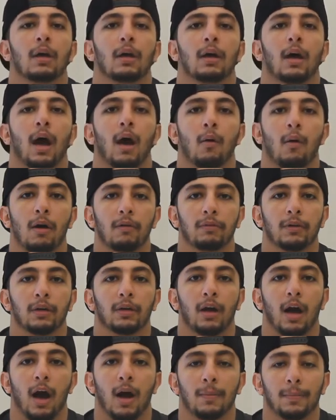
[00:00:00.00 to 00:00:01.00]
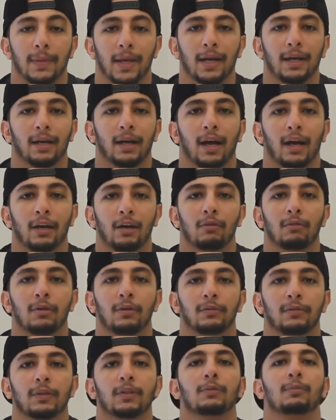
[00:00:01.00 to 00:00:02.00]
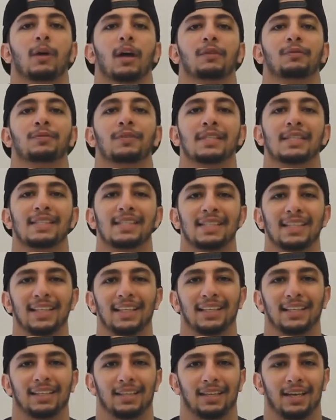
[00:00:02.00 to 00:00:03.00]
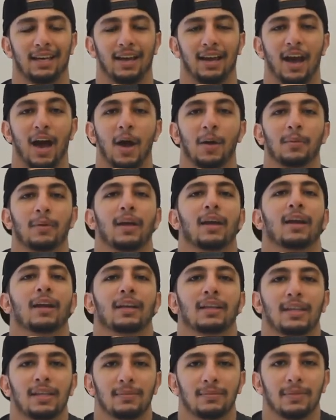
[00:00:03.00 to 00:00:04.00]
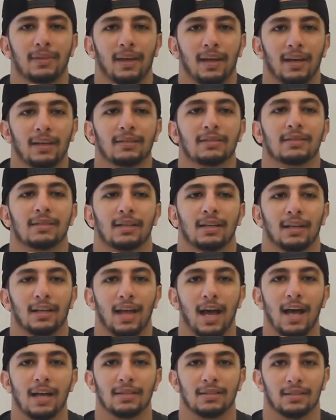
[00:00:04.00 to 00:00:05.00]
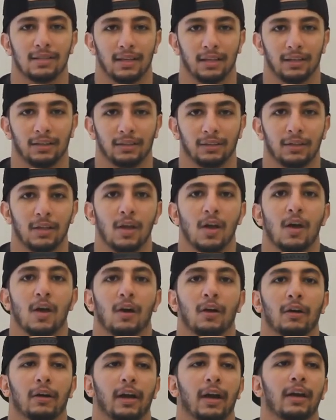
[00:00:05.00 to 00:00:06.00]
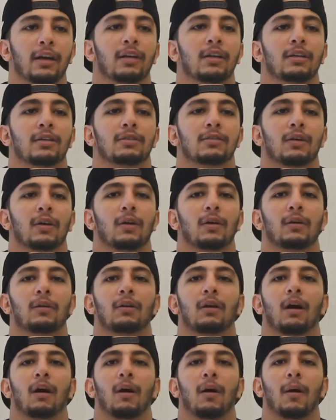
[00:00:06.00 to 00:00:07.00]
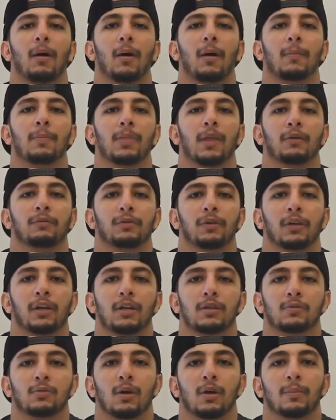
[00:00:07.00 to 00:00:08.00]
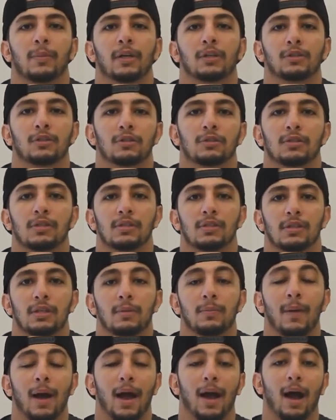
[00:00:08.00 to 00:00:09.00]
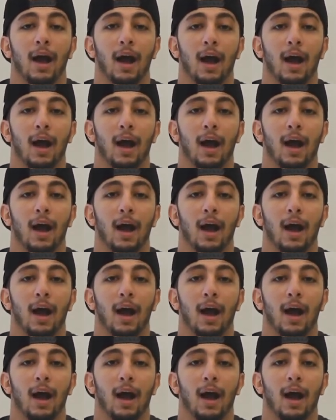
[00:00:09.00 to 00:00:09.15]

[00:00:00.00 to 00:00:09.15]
However, I'm not going to reveal my physique yet. I'm going to keep that to the last thing. Okay, so if you guys want to make sure to see my